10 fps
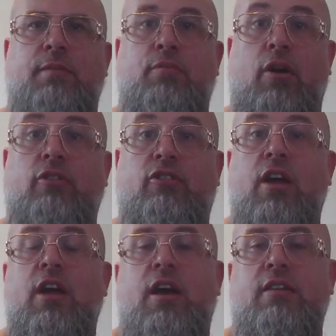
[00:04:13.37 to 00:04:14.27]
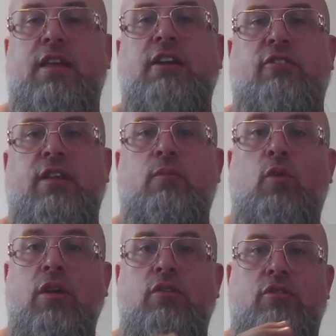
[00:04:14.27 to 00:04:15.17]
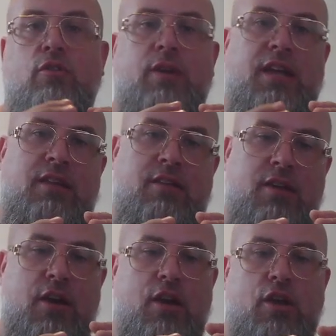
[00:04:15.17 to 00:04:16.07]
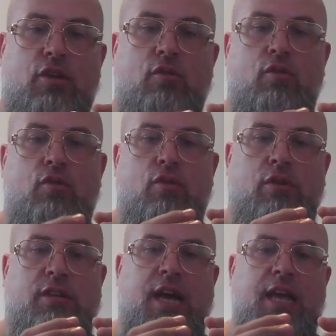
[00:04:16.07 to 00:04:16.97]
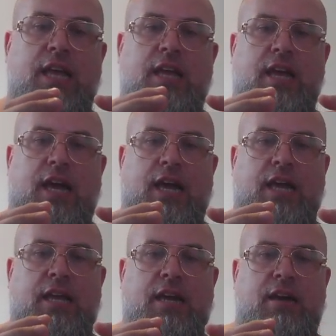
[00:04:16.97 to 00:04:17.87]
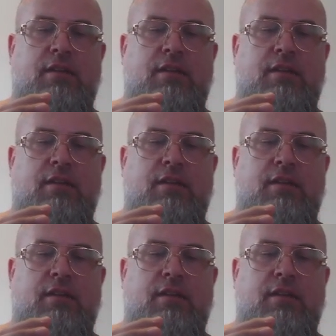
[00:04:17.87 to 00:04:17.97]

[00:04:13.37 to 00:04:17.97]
approach, essentially what you're doing is you're taking a